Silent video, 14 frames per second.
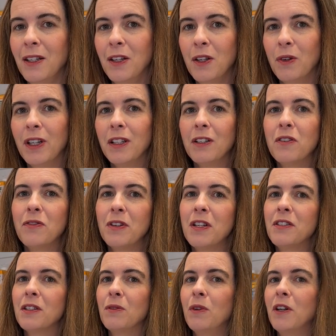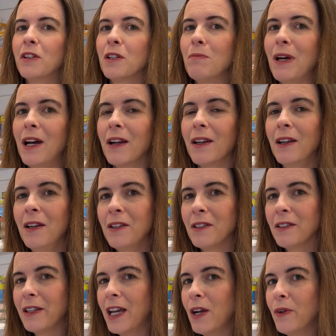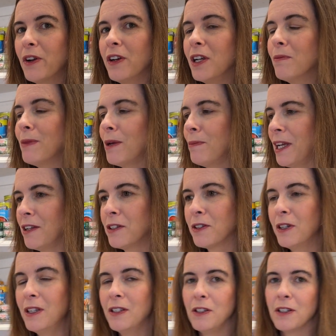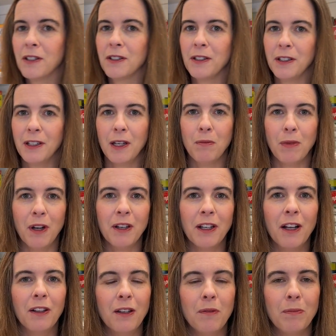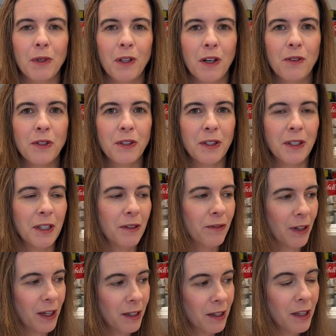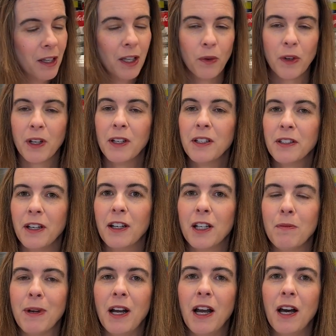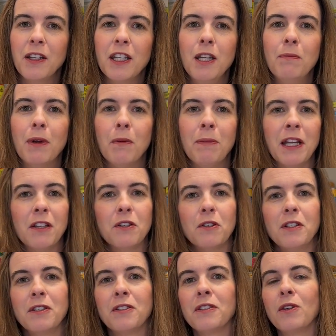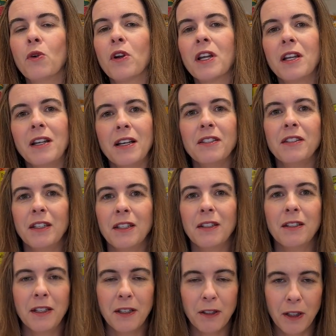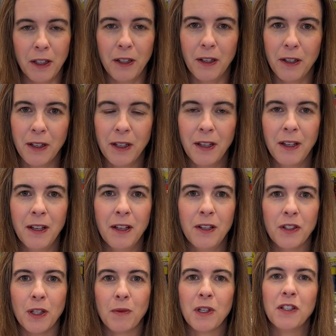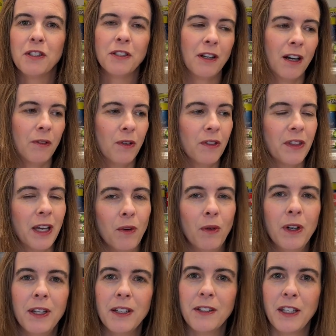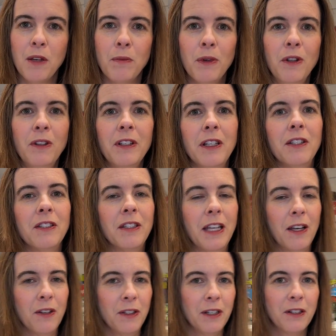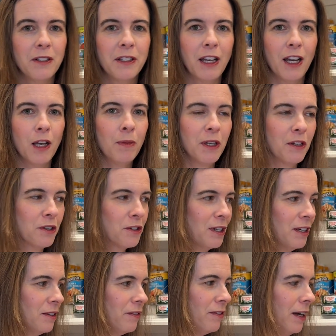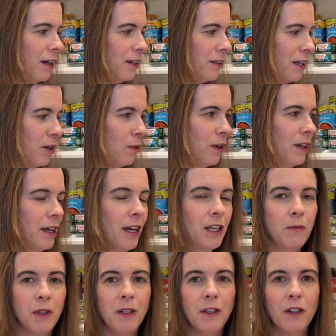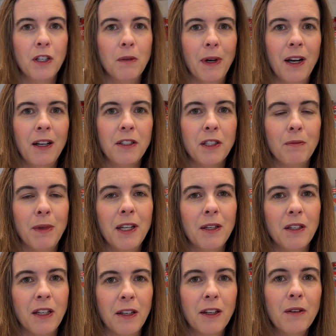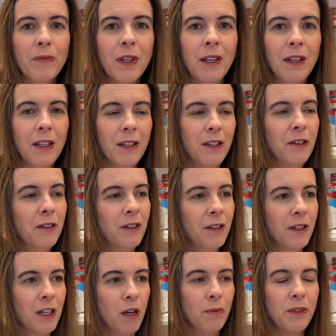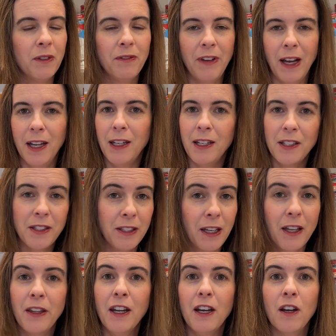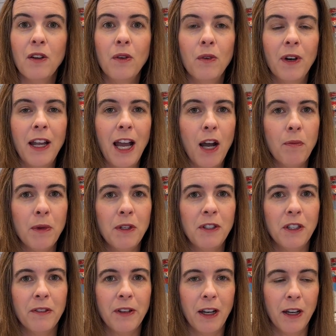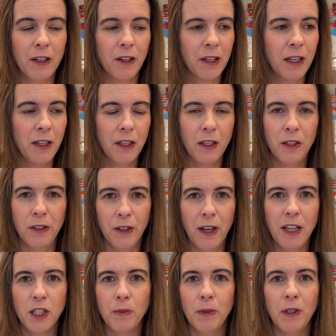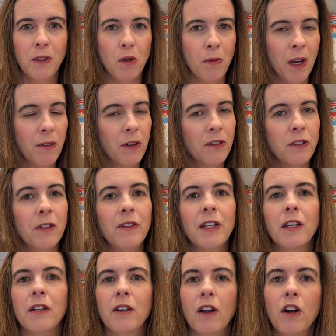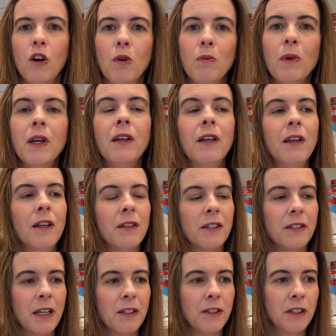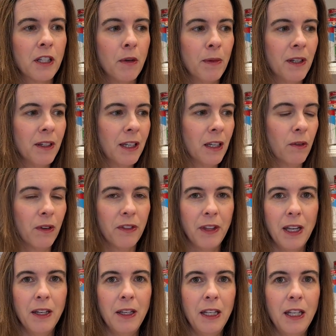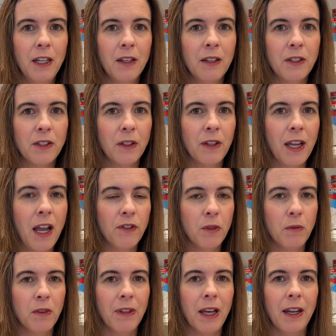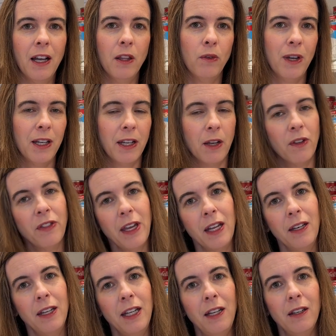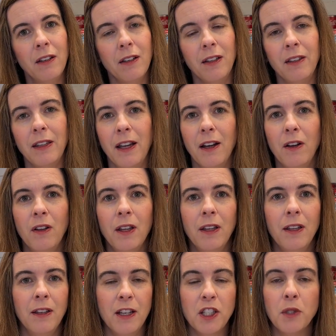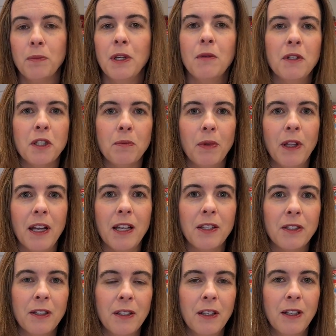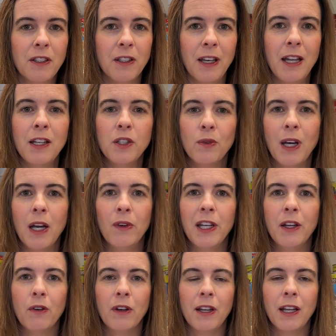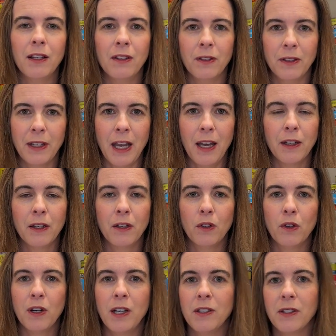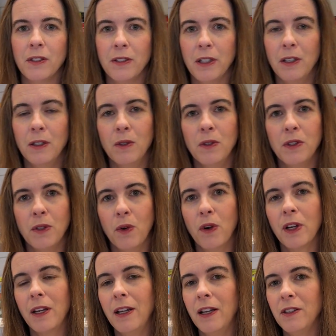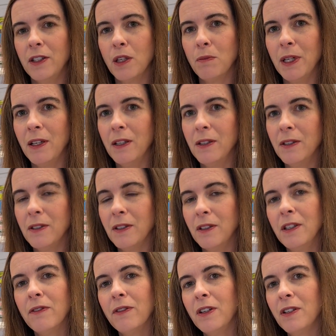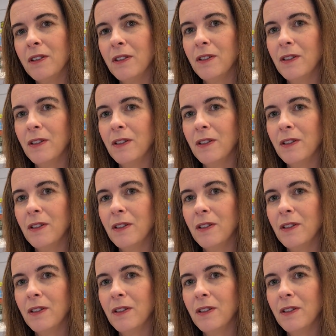Well, hello friends and welcome back. Today we are in my pantry. As you can see, I've brought y'all up close and in front. We're going to talk about how to keep our pantries organized and decluttered. So I'm going to start off with that one example. It is now dinner time and you're trying to find that one item you know you bought to make dinner. You come to find it, it's not there. What happens? You've got your kids, your husband, whomever is living in your home decides to come in and get what they need. So they have to move that out of the way to get what they need, and now it's been misplaced. So that is why we create categories, zones, organizing bins, and different